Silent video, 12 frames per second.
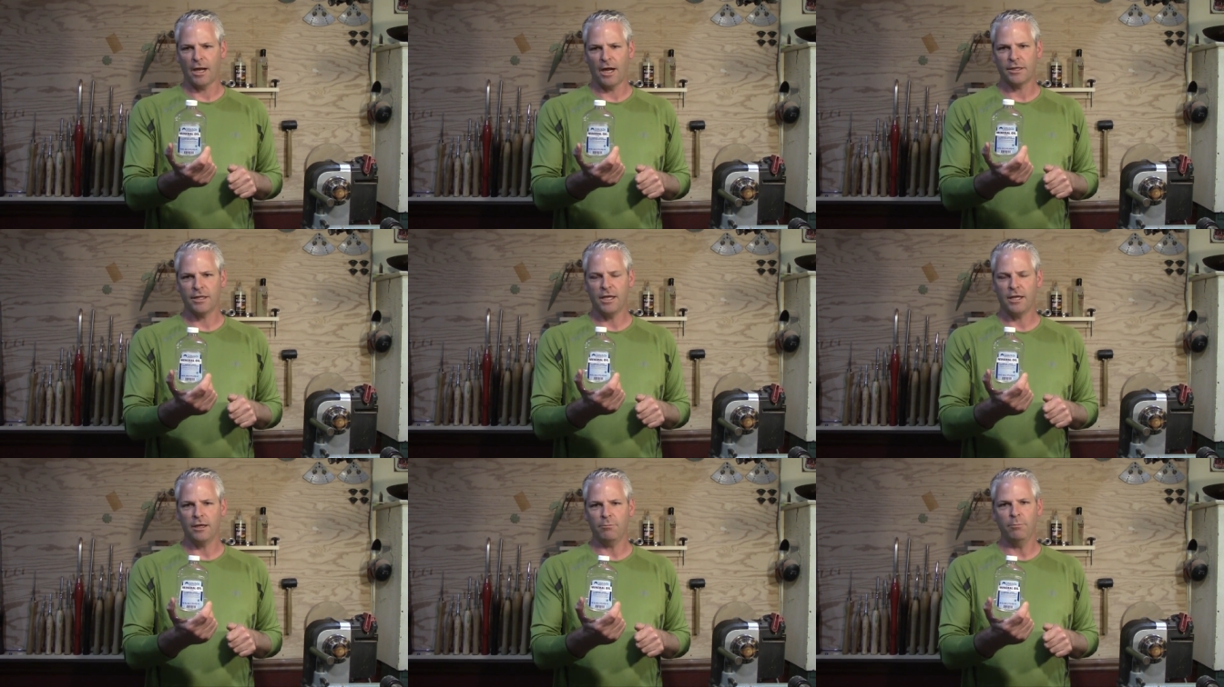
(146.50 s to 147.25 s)
I
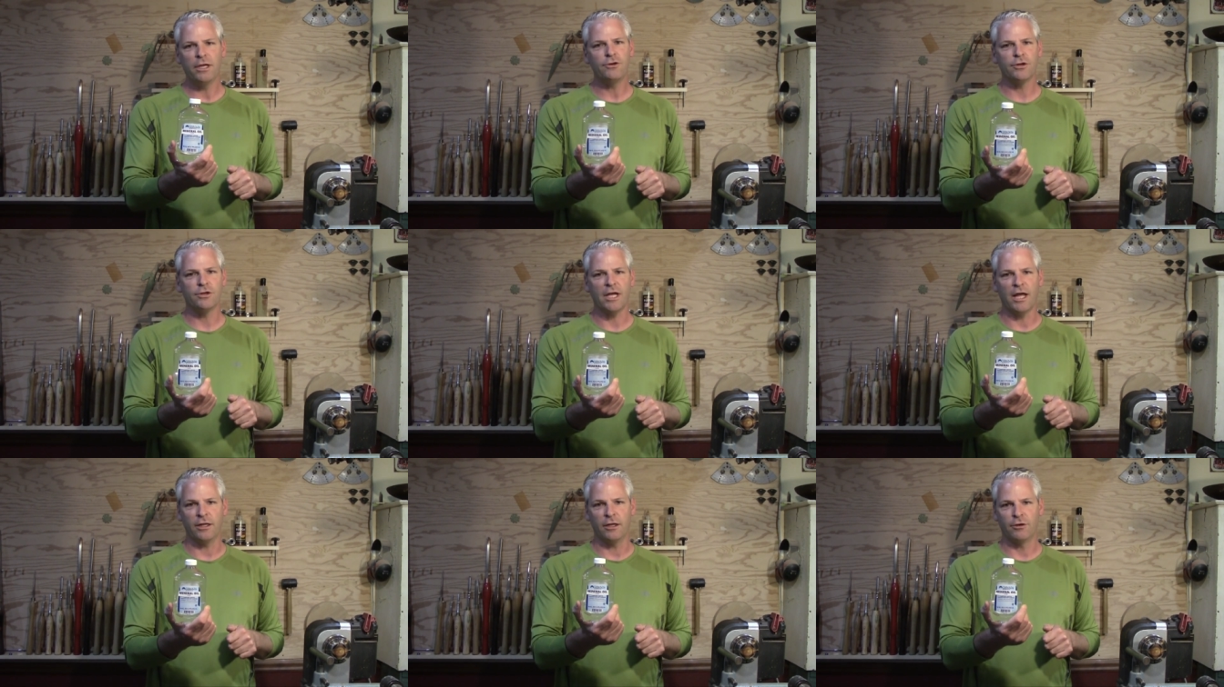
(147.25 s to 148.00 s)
think it mentions
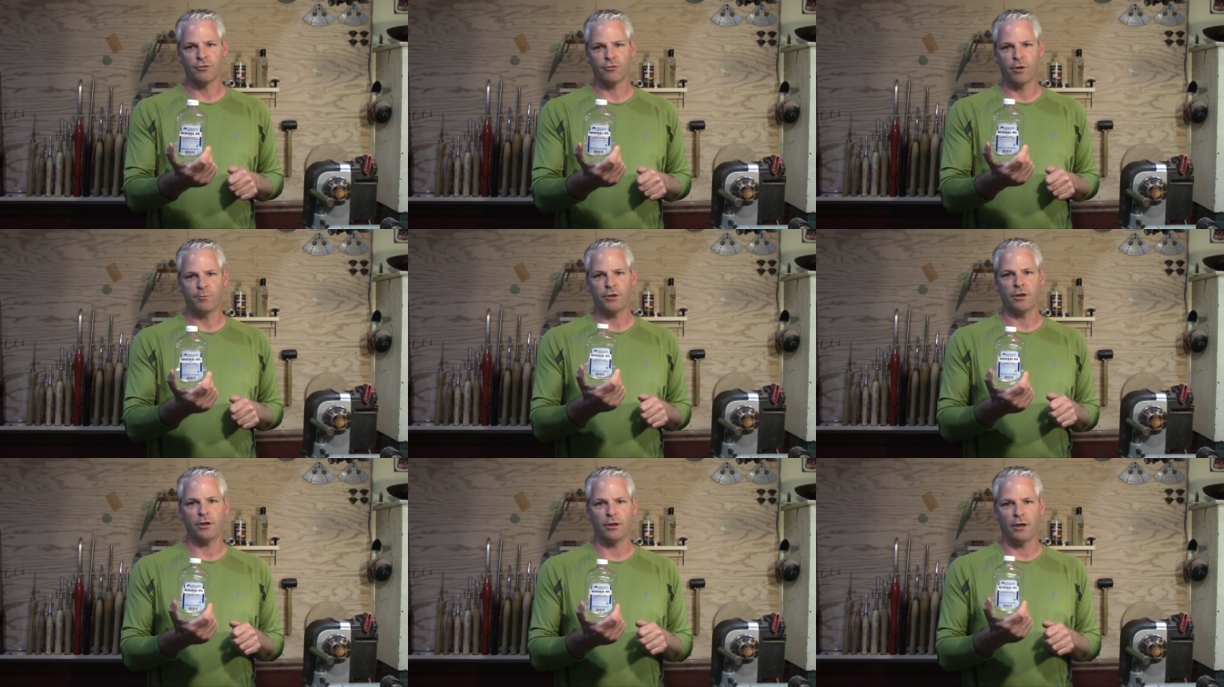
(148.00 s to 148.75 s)
that in the
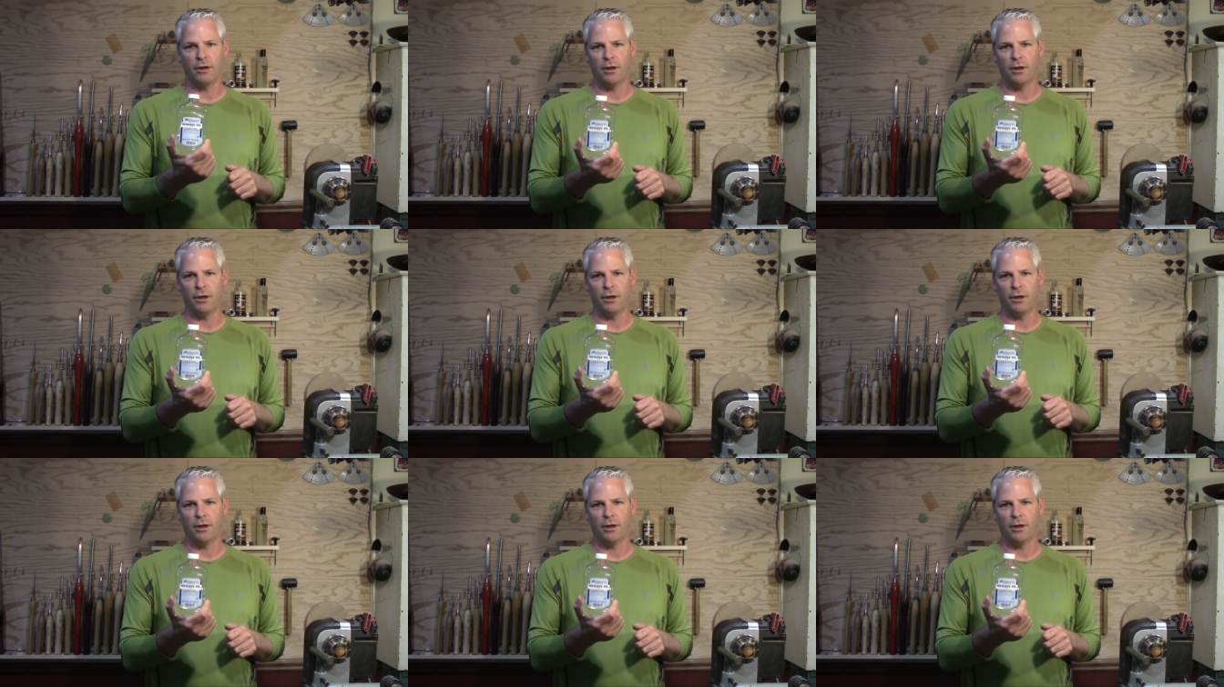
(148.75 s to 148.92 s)
description,